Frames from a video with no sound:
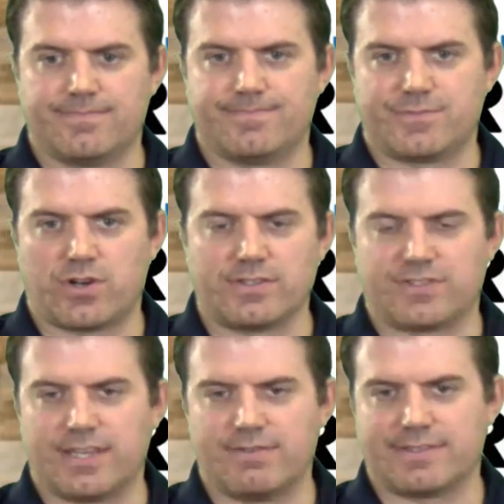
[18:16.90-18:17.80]
Trey
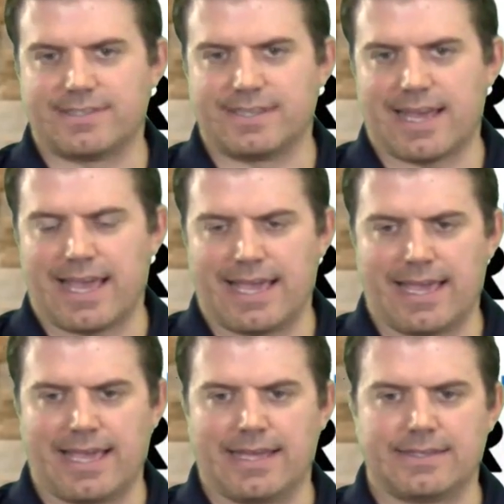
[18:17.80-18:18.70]
Stevenson
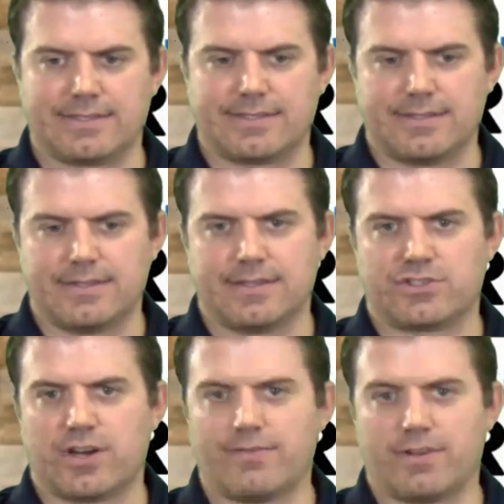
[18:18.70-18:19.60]
and
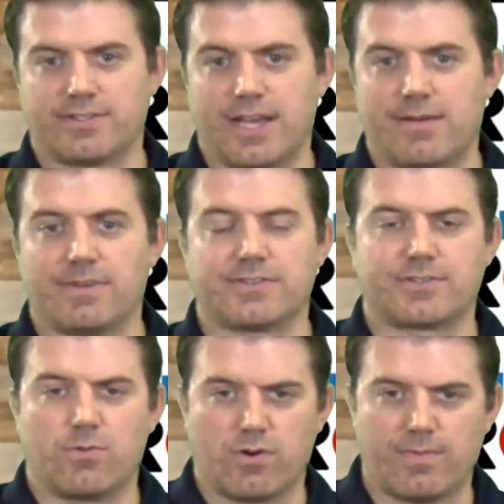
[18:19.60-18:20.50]
Trayvon
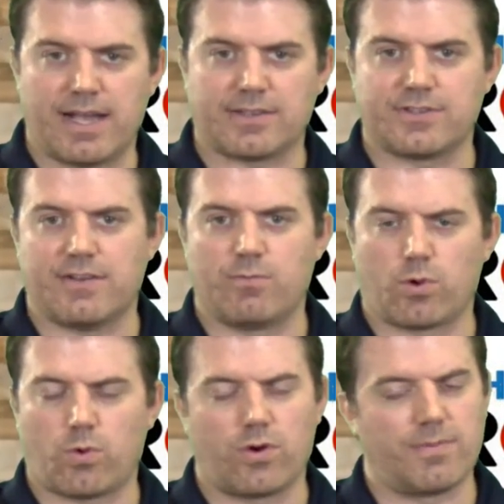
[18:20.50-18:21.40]
Thomas, sophomore
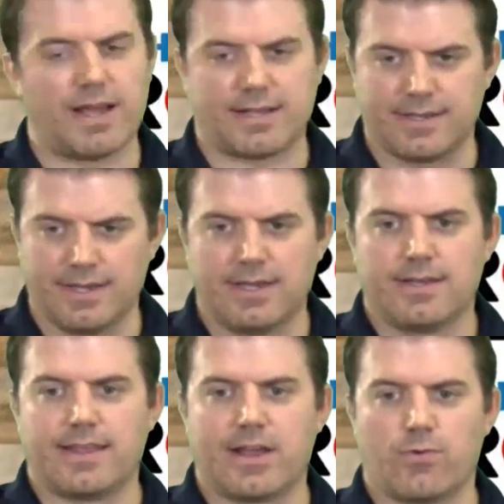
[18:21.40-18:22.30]
quarterback.
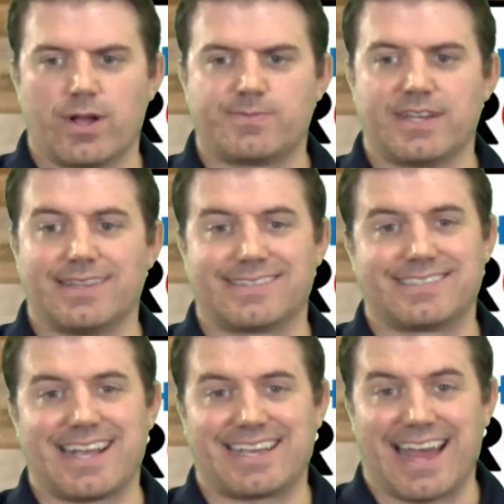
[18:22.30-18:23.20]
They erupted in the
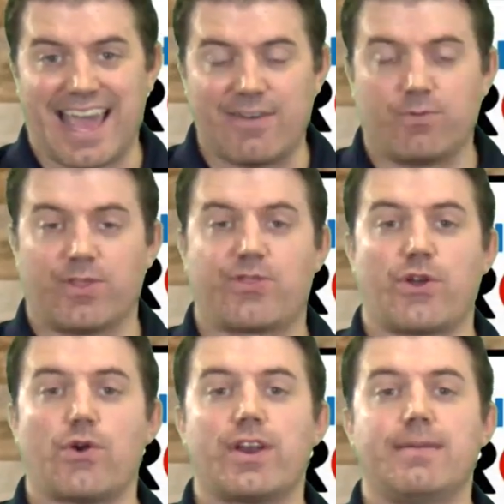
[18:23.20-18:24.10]
second half with
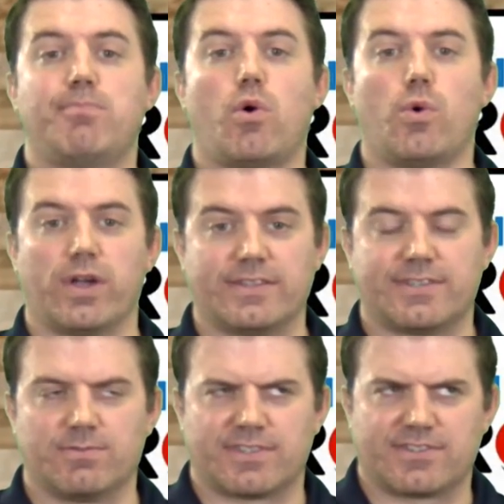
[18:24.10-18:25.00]
30 points.
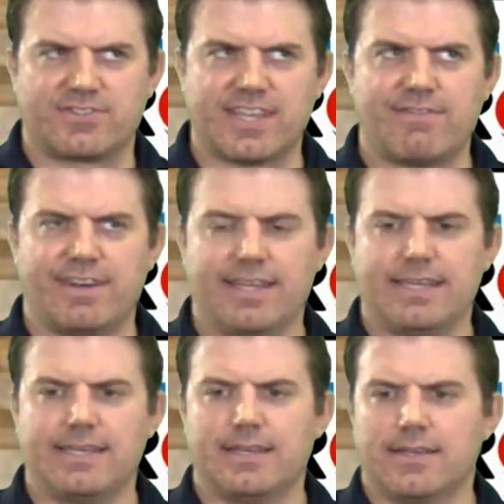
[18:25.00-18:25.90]
It was a
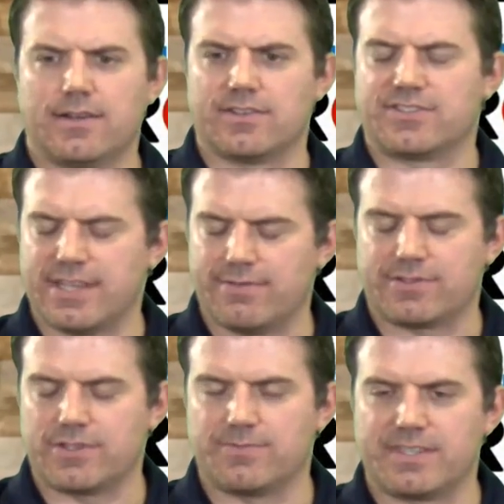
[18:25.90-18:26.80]

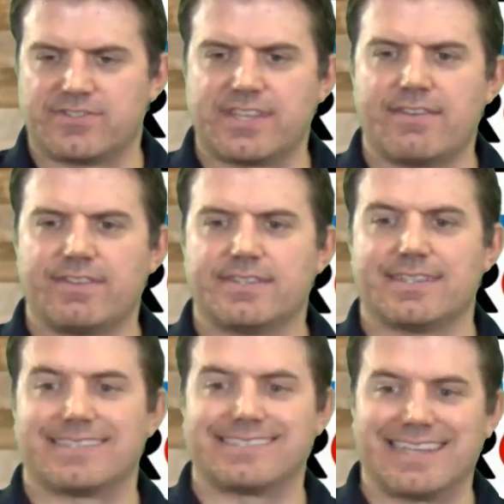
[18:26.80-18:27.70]

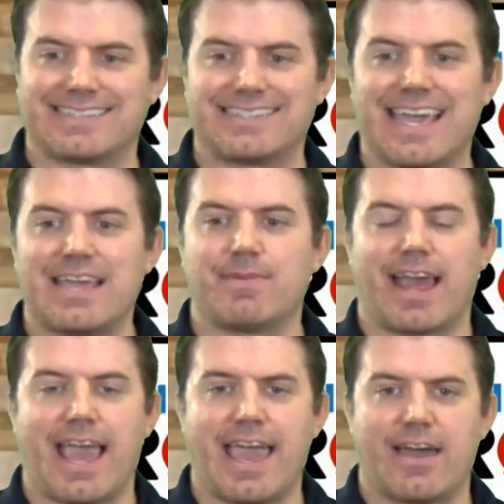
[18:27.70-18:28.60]
7-6 game at
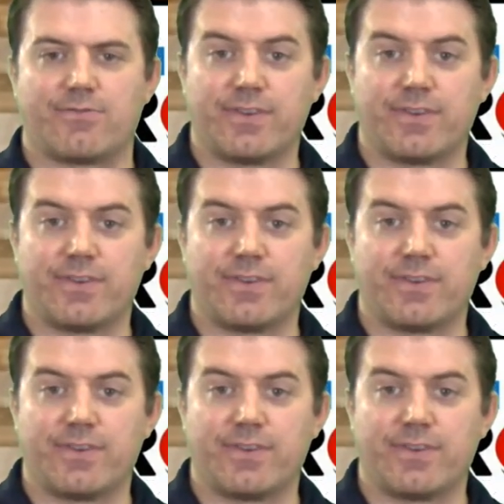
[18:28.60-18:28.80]
half